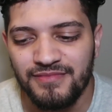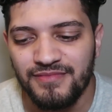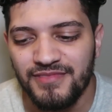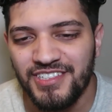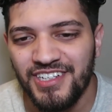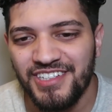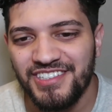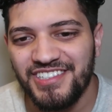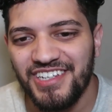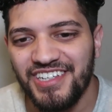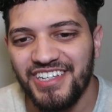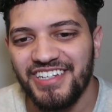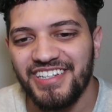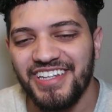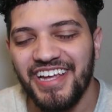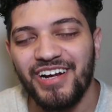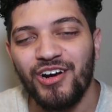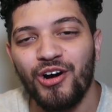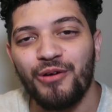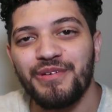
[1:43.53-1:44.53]
Son said,
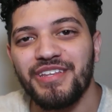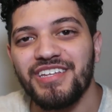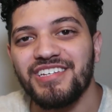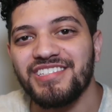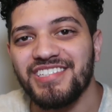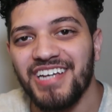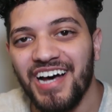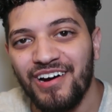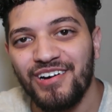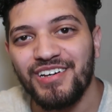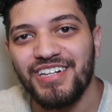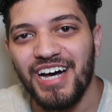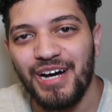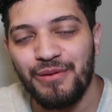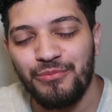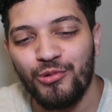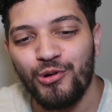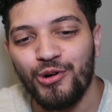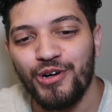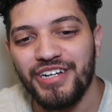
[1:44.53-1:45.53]
they call me the
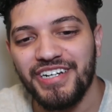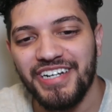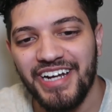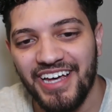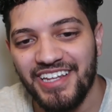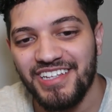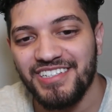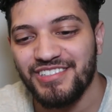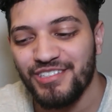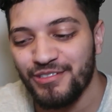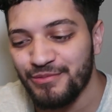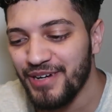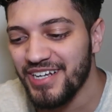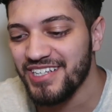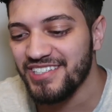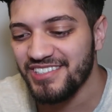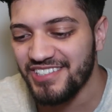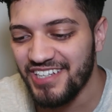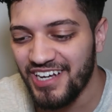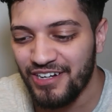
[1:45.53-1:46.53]
SoundCloud boy, now they still my
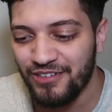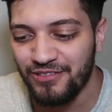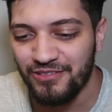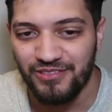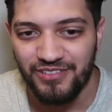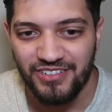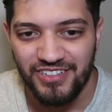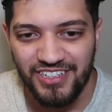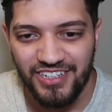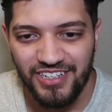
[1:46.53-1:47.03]
sound.